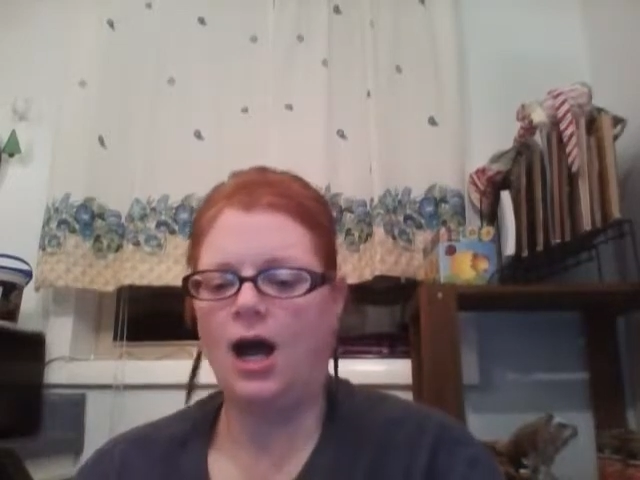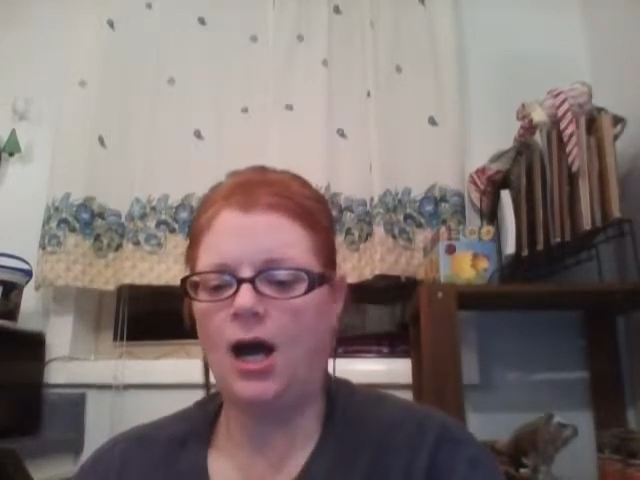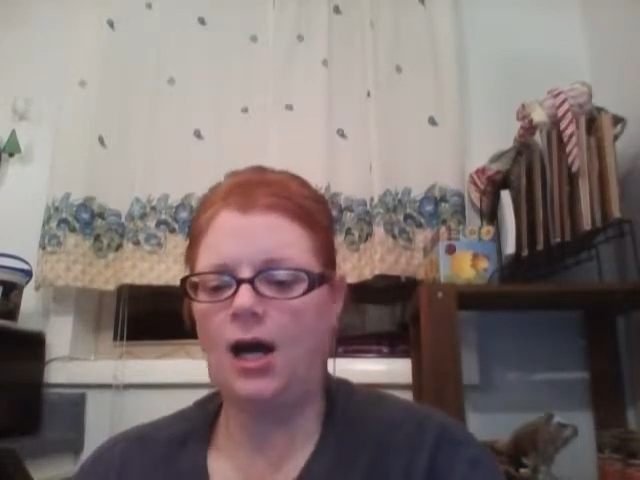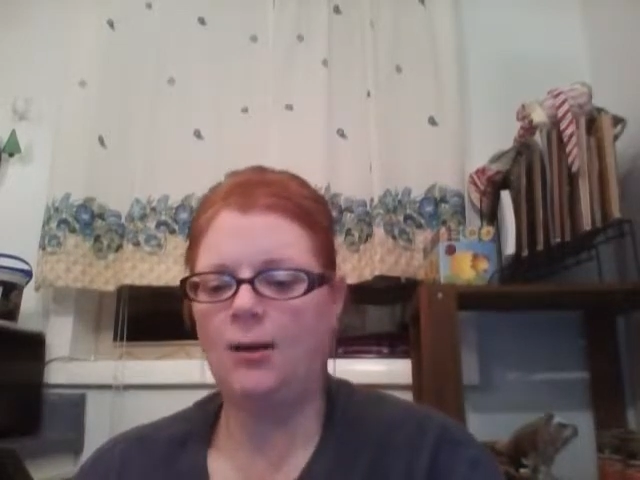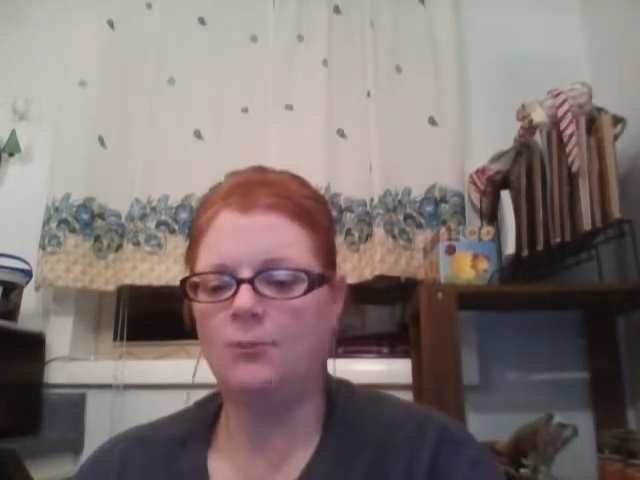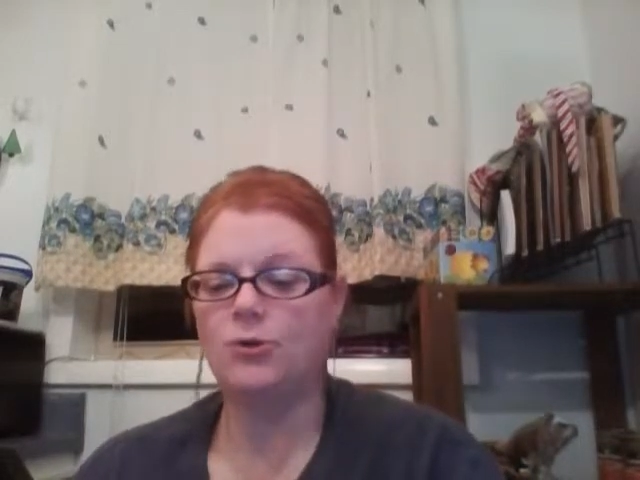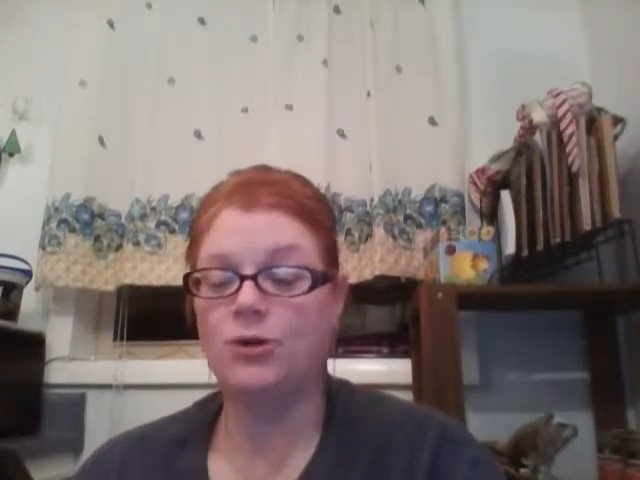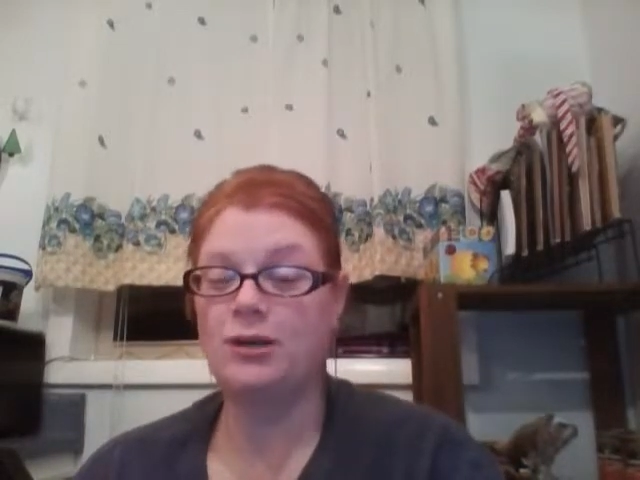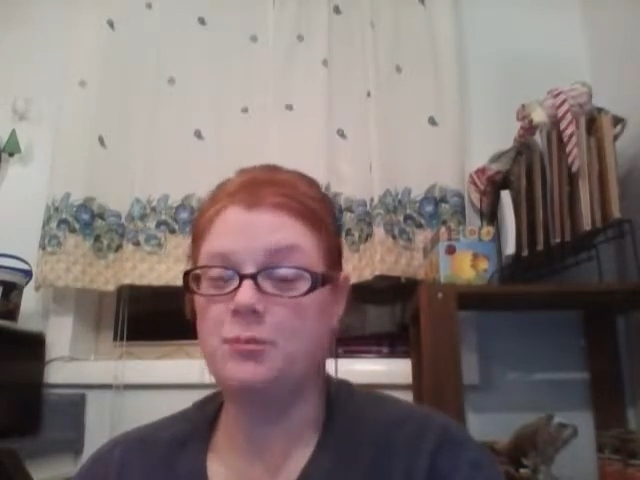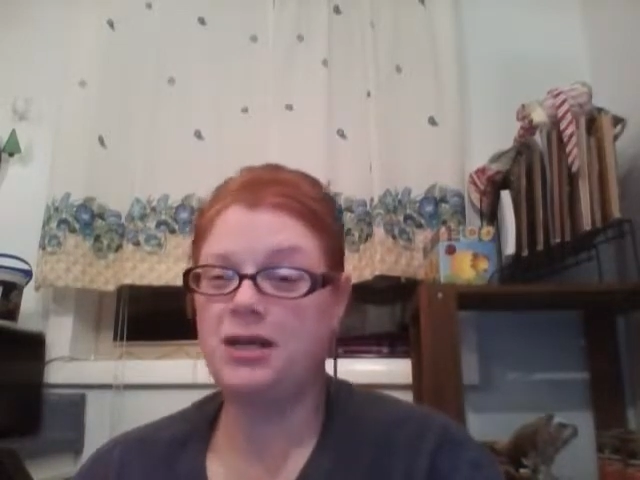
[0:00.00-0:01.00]

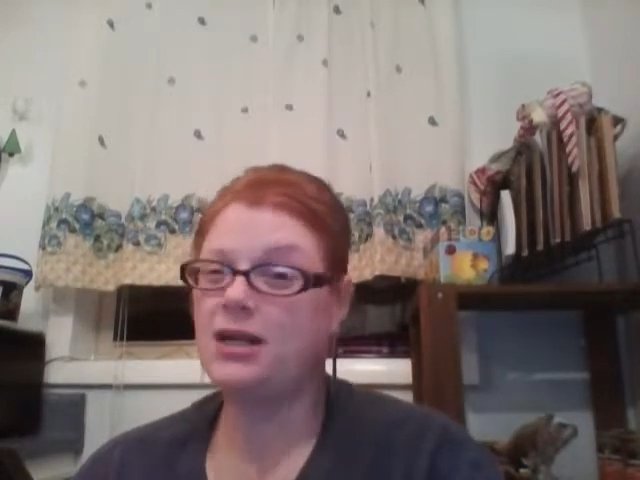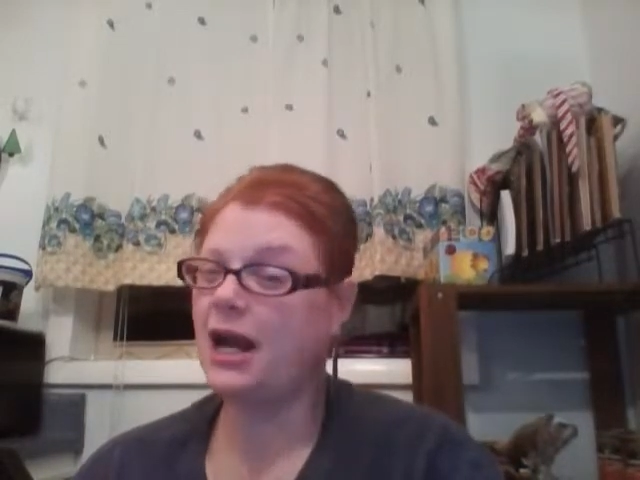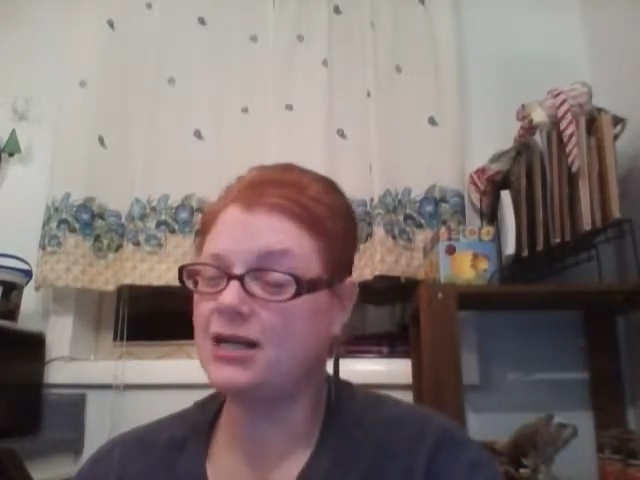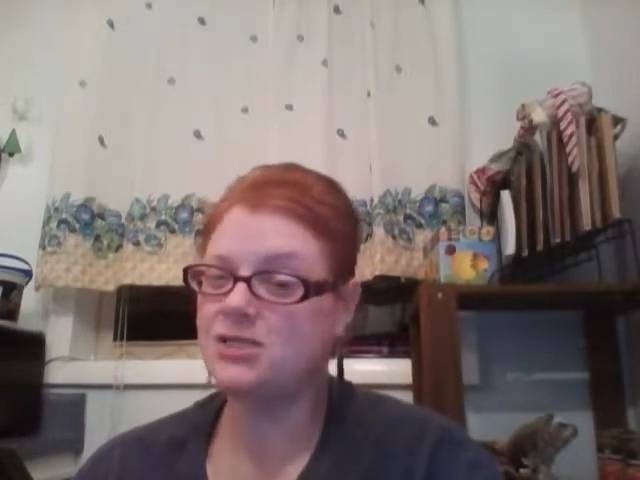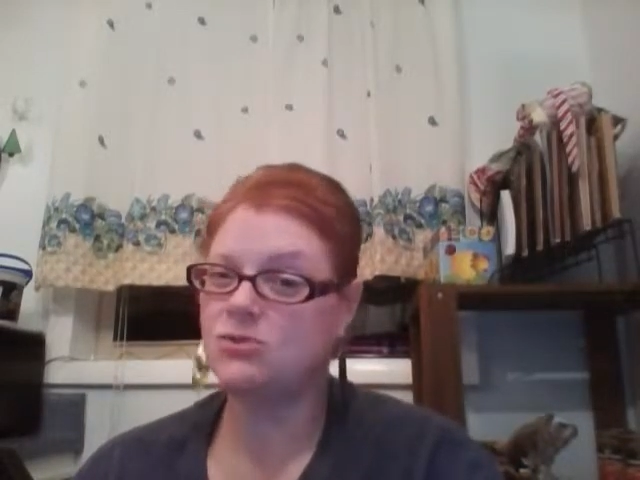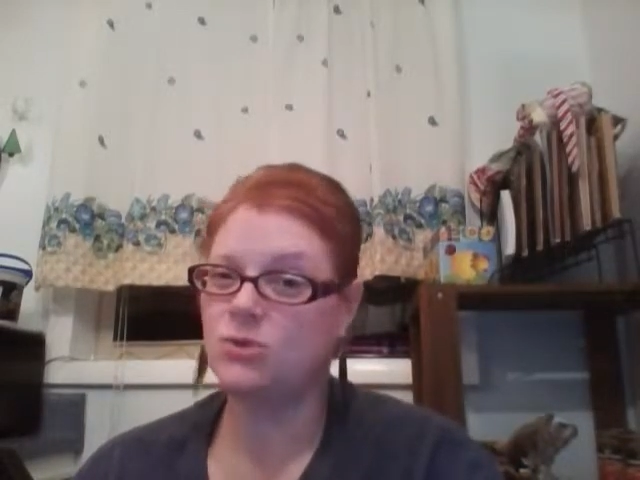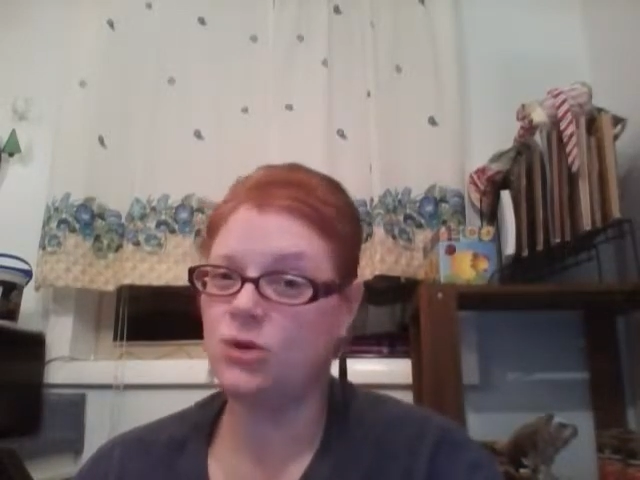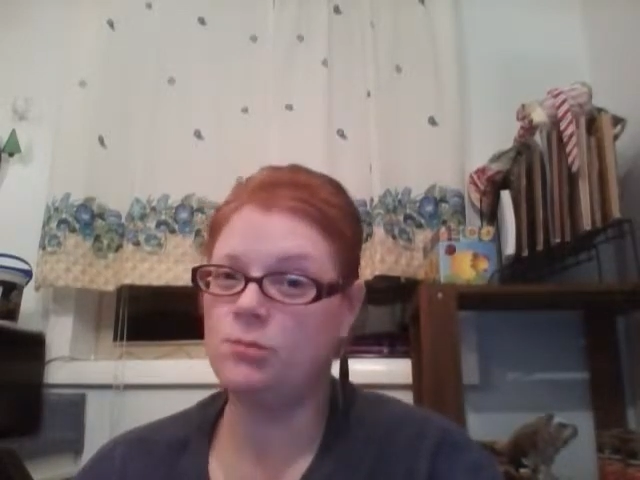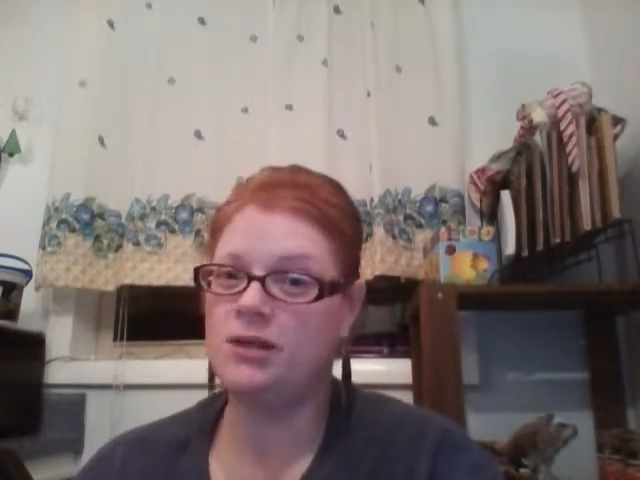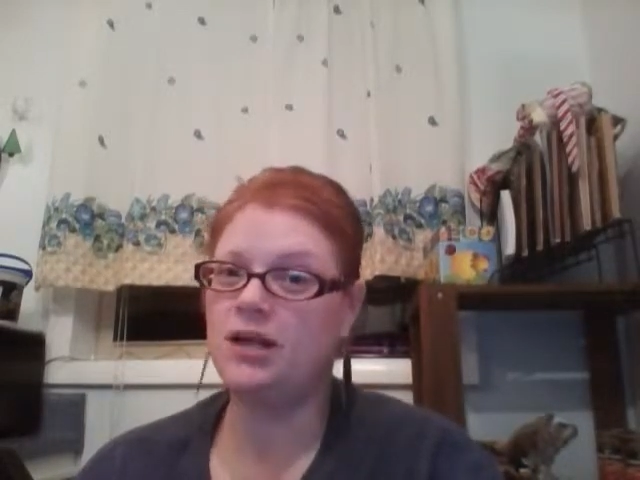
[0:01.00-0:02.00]
green bean
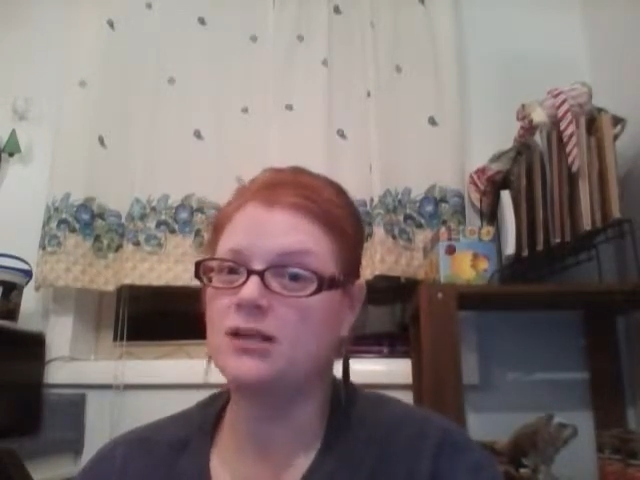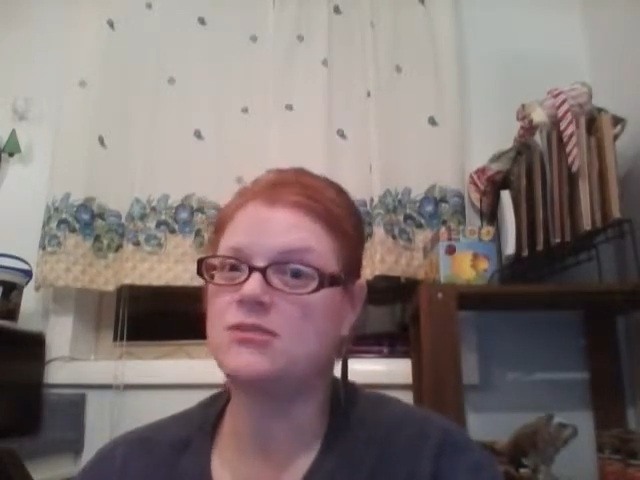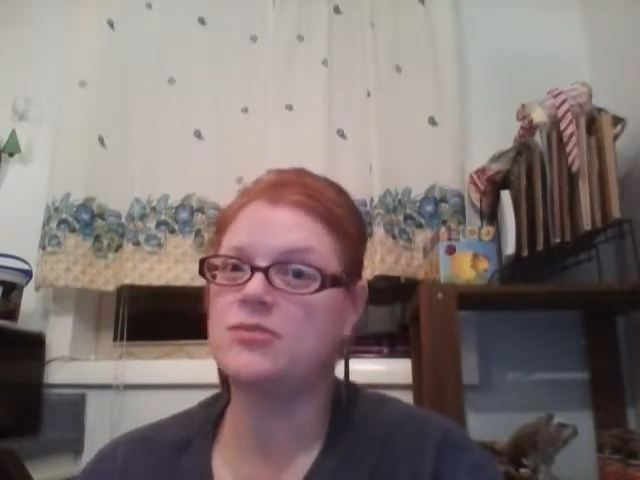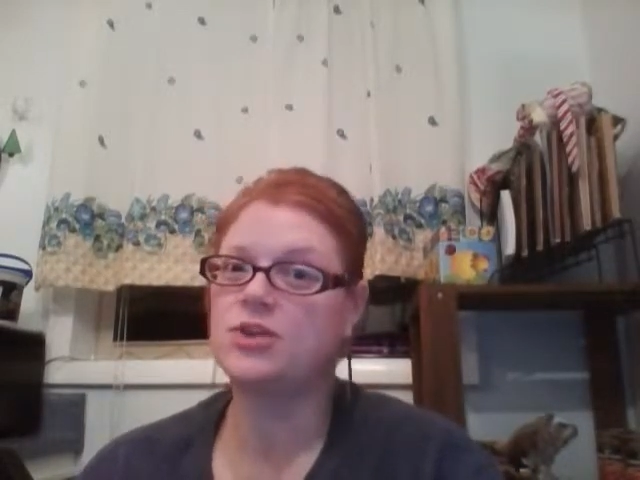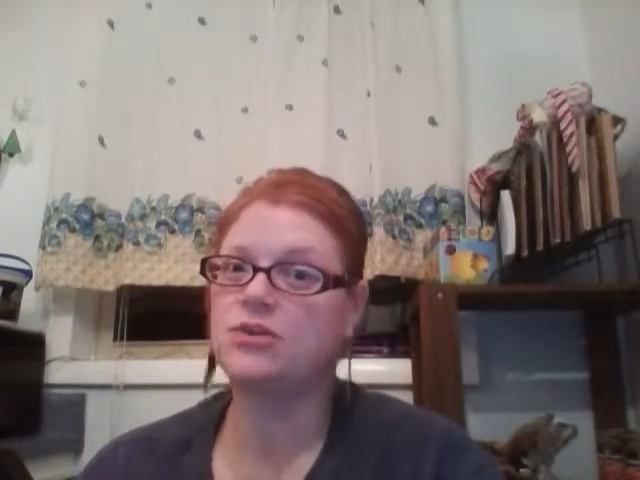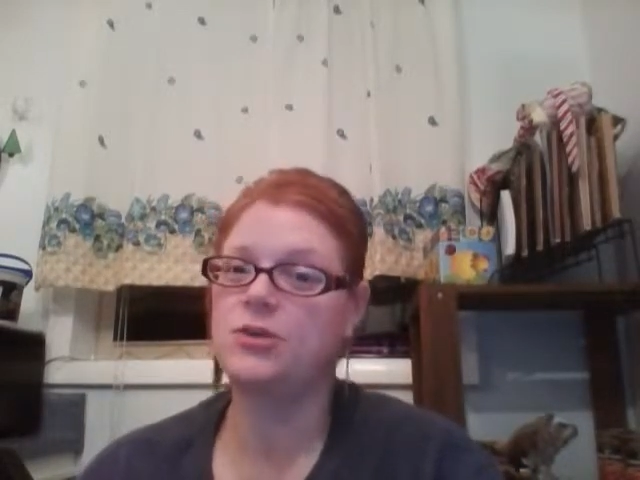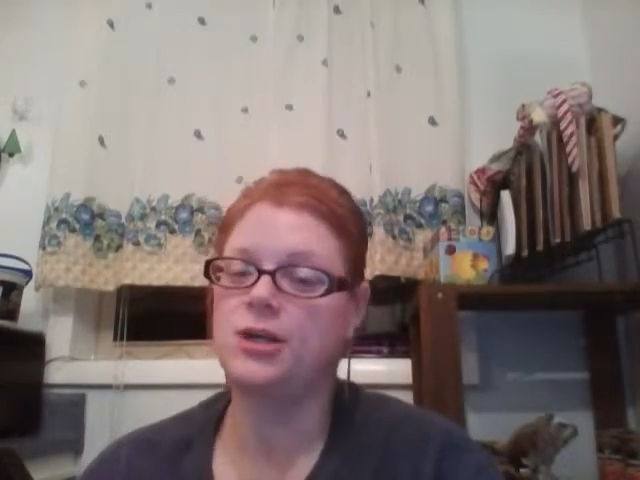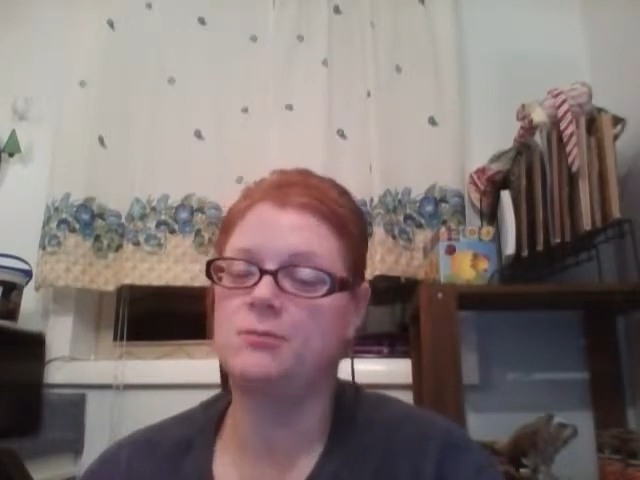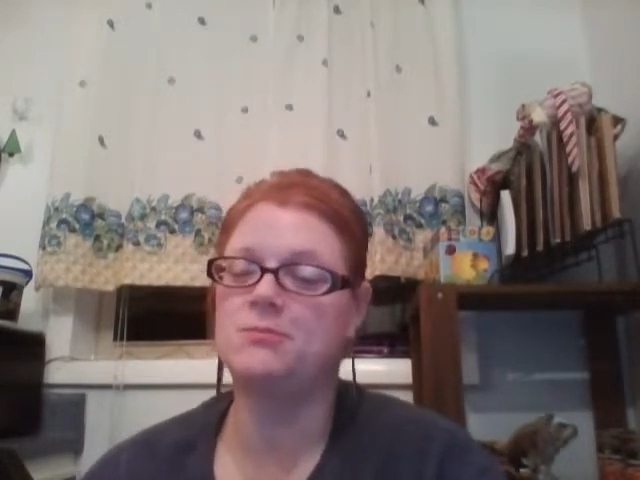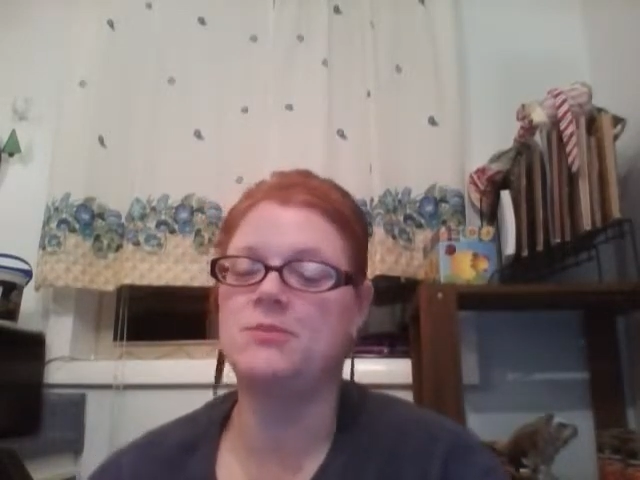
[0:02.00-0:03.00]
casserole because of the
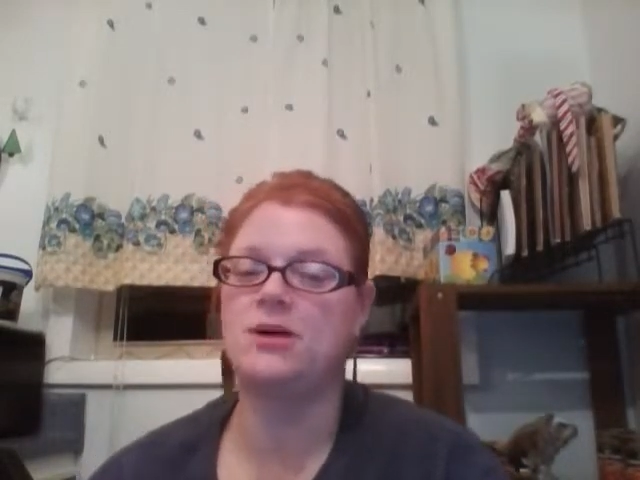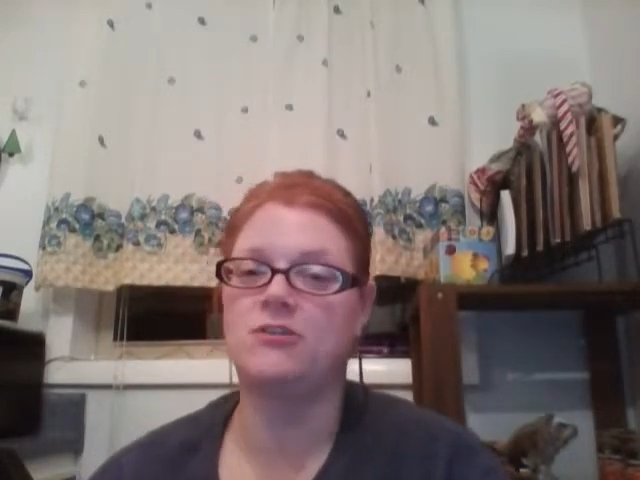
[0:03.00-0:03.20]
cream